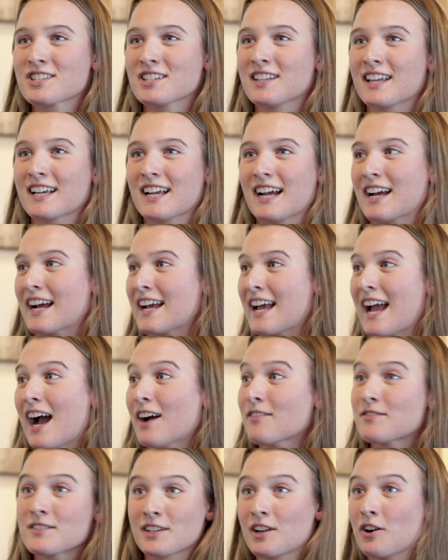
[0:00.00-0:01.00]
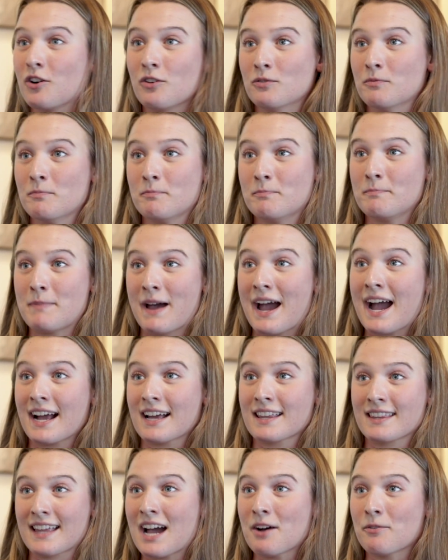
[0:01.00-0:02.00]
and like I have to go
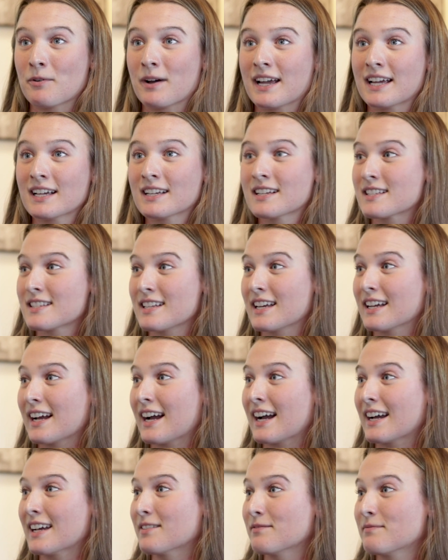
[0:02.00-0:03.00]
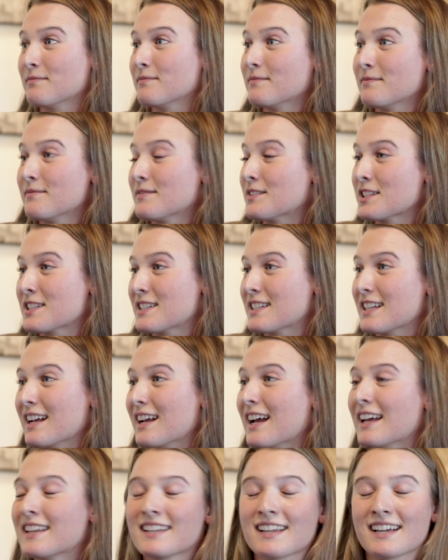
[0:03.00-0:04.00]
back that way because like I just
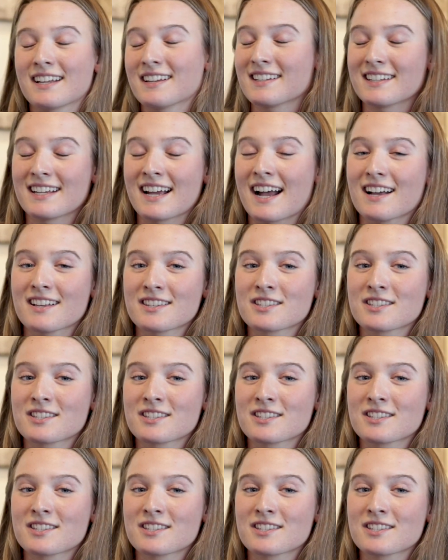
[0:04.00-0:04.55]
and then yeah,